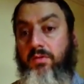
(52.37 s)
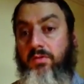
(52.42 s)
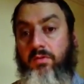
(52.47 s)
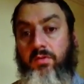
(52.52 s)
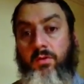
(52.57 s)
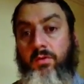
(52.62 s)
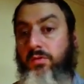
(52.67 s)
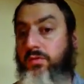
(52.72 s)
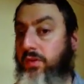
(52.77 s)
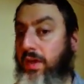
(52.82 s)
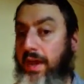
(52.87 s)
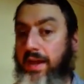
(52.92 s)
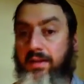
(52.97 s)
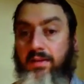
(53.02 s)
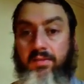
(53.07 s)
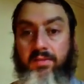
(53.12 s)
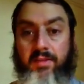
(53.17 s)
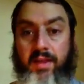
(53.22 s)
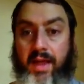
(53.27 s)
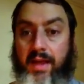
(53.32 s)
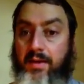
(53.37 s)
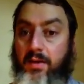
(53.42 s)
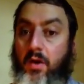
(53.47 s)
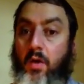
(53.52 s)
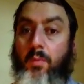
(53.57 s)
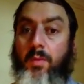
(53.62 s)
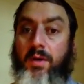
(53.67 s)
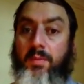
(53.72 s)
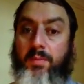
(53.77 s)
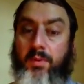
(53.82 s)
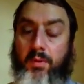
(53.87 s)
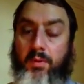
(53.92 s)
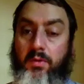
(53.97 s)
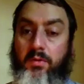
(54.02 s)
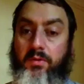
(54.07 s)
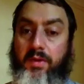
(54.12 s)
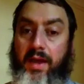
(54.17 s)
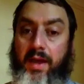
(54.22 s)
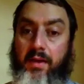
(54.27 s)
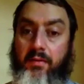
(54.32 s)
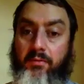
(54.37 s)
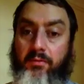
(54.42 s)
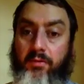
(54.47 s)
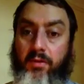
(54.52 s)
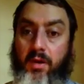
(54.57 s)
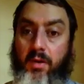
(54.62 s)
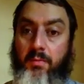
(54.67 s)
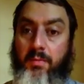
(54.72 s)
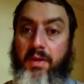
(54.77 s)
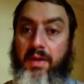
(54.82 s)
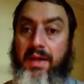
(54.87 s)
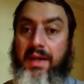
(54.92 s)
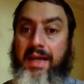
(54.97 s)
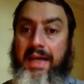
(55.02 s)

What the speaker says: two sites that nobody pulls out from.